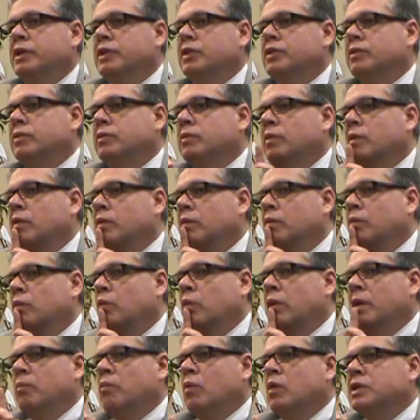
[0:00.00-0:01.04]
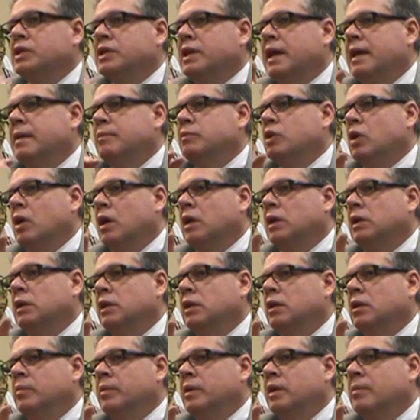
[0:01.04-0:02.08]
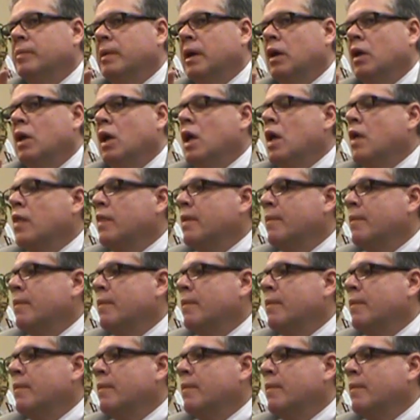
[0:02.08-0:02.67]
just one more time talk a little bit about